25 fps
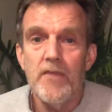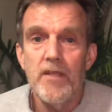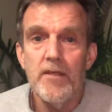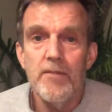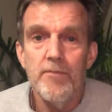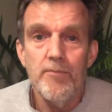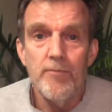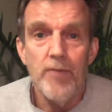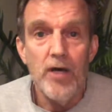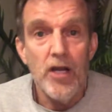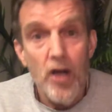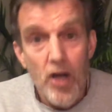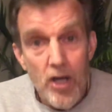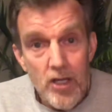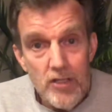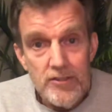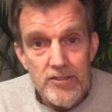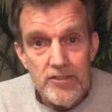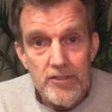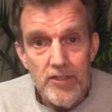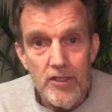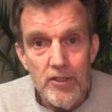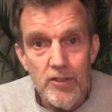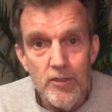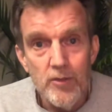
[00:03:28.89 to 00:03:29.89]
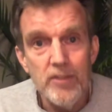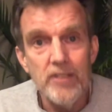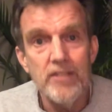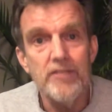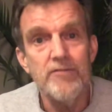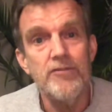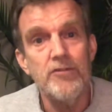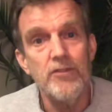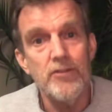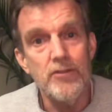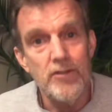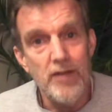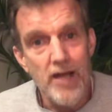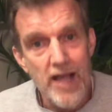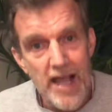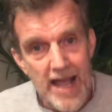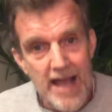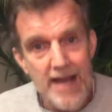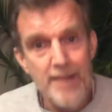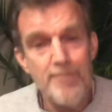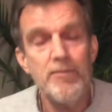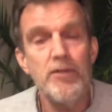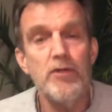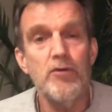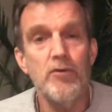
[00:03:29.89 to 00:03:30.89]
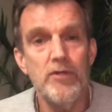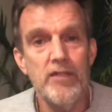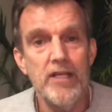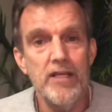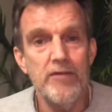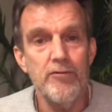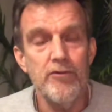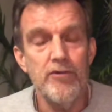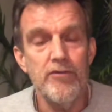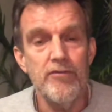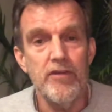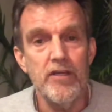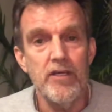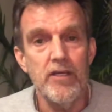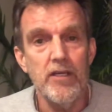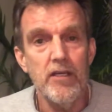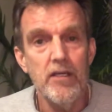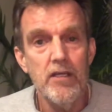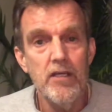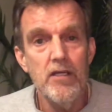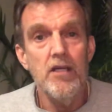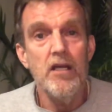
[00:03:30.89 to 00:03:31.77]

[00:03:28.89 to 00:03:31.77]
But also, if you're happy with everything,